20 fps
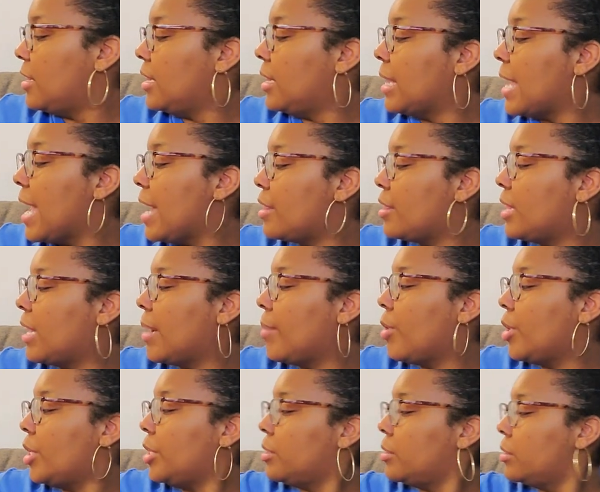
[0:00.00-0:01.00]
then the last thing I'm
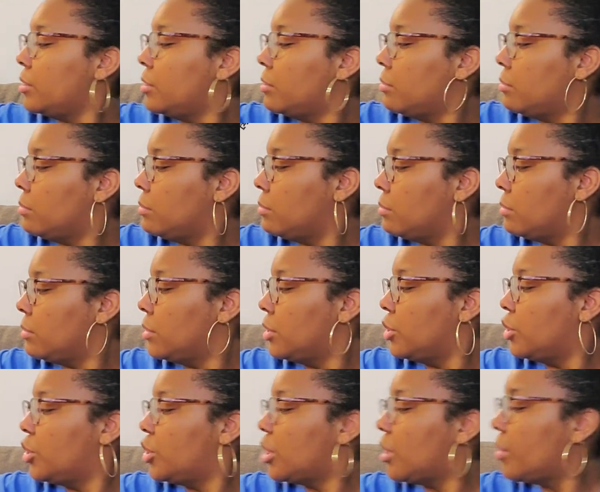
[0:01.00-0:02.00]
going to
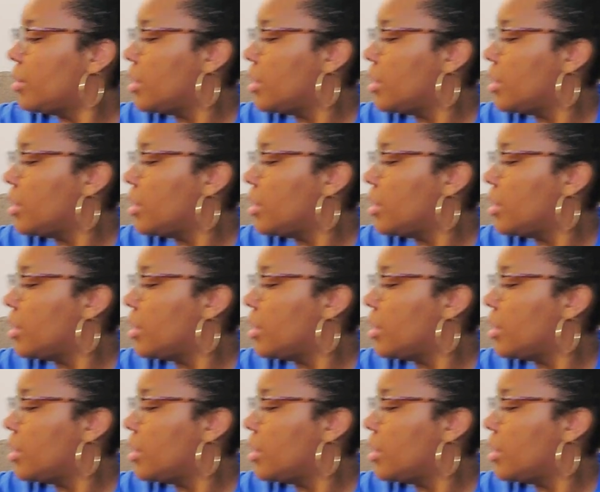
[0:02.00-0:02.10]
show